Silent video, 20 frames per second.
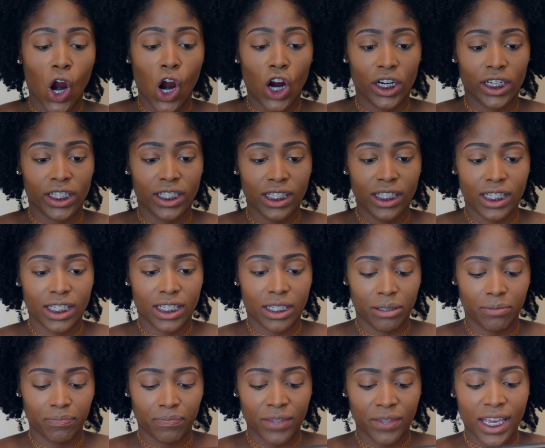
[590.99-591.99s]
Artist.
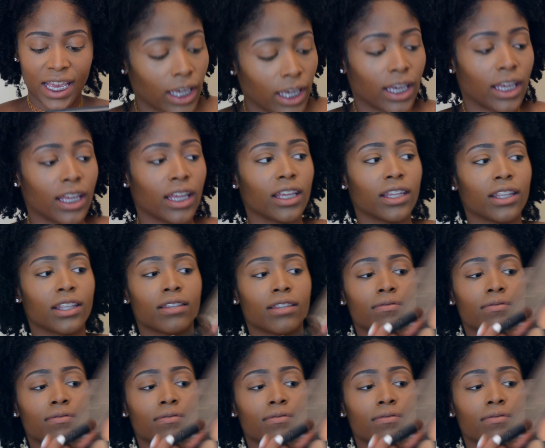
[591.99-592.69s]
And